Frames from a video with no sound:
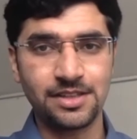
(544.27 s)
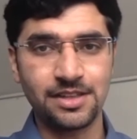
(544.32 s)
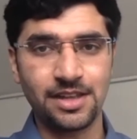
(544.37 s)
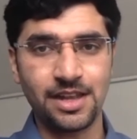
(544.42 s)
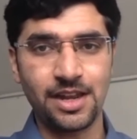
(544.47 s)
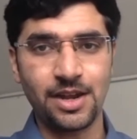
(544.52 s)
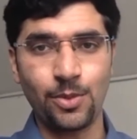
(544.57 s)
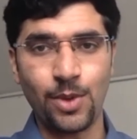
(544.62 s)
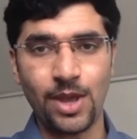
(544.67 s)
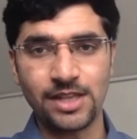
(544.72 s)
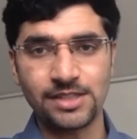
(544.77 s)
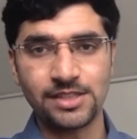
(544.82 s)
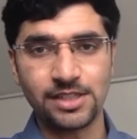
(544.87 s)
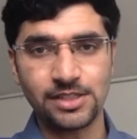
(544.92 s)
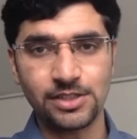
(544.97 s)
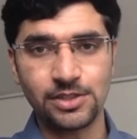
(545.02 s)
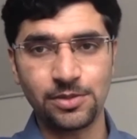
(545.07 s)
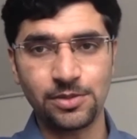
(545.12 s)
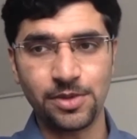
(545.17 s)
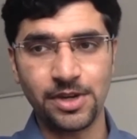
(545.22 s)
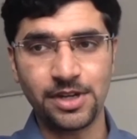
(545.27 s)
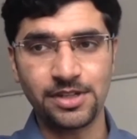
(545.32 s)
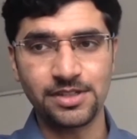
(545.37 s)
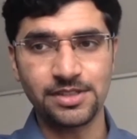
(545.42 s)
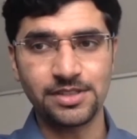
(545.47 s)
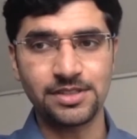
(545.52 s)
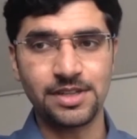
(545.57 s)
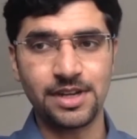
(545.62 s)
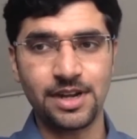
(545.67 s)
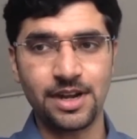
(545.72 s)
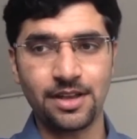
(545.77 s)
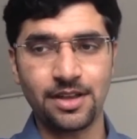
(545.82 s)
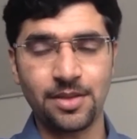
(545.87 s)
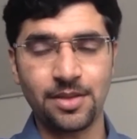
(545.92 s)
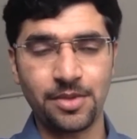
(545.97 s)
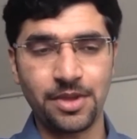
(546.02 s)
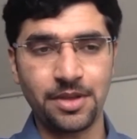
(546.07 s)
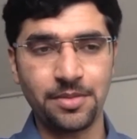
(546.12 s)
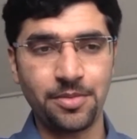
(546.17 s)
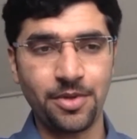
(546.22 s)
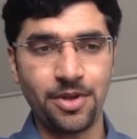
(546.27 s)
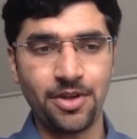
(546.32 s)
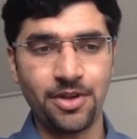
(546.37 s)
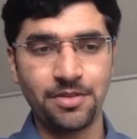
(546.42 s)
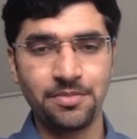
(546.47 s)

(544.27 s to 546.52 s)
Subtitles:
advanced accelerometers that are coming up,